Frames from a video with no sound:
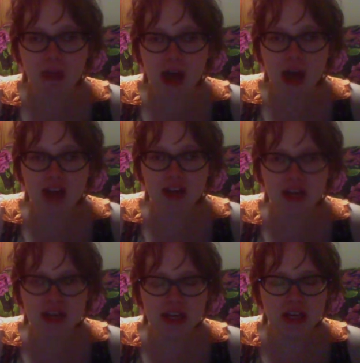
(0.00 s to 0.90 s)
and
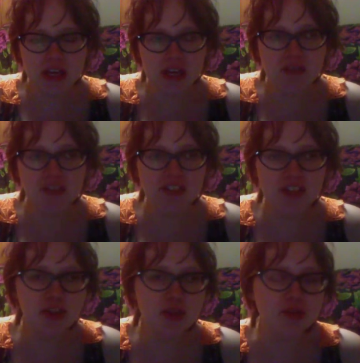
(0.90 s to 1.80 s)
e even to
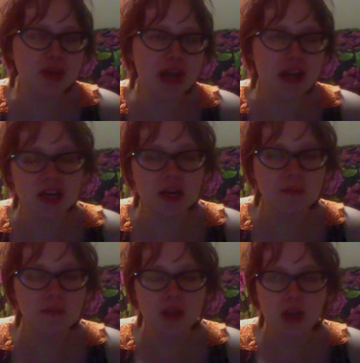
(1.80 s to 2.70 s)
this day,
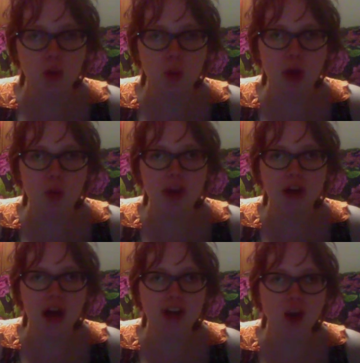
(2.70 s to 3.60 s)
when
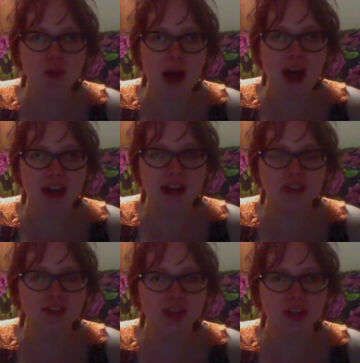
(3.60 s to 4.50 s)
I go back
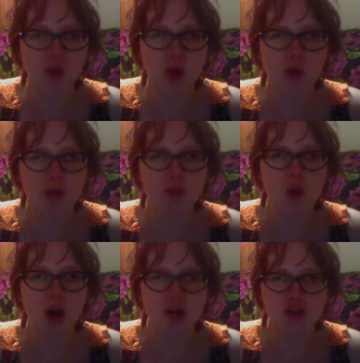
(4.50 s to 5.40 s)
and uh, re-
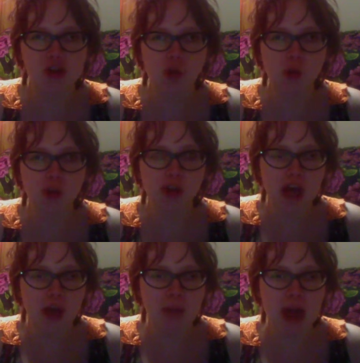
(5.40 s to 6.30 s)
rewatch the old
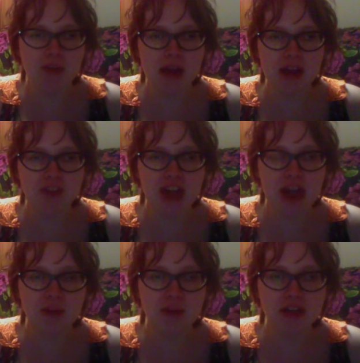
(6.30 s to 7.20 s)
Batman the
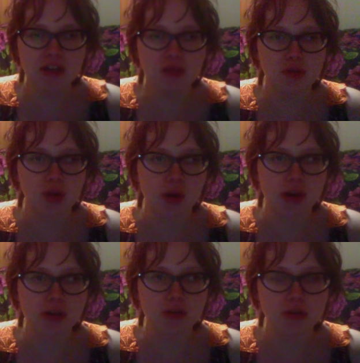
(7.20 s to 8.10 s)
Animated
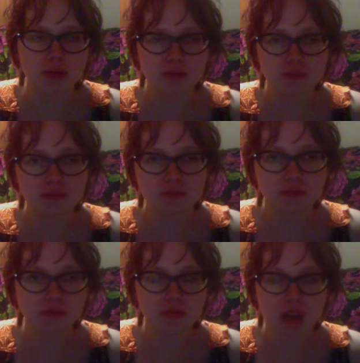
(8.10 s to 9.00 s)
Series
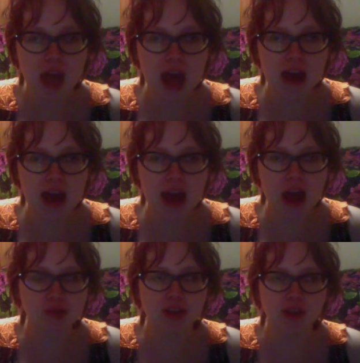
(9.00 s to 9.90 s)
a-
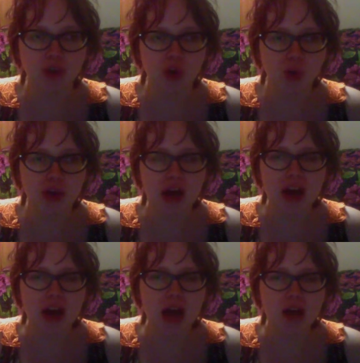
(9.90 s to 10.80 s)
as an adult,
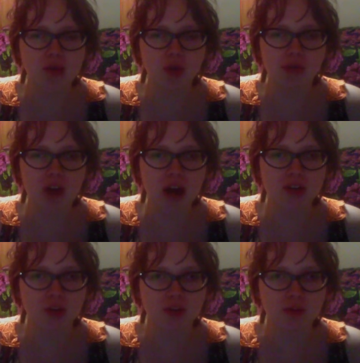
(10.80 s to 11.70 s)
I-, I still
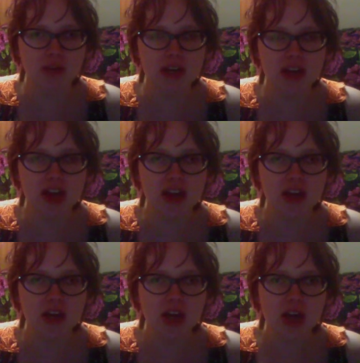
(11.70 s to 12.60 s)
find her to be
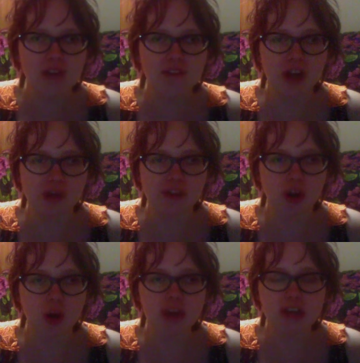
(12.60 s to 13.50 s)
a
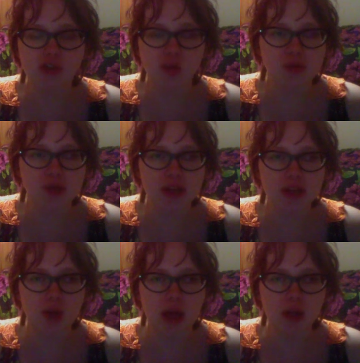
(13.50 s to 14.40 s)
very interesting,
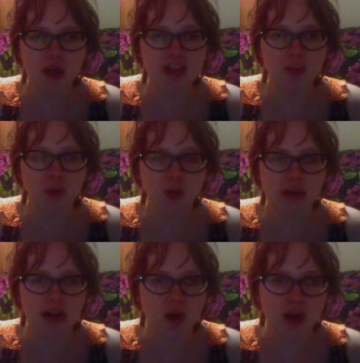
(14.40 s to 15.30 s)
likable
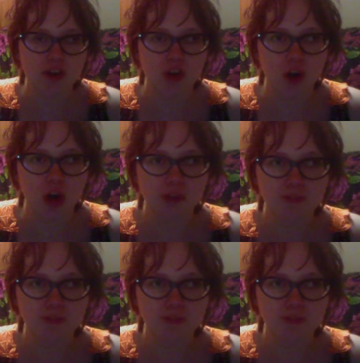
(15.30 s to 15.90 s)
character.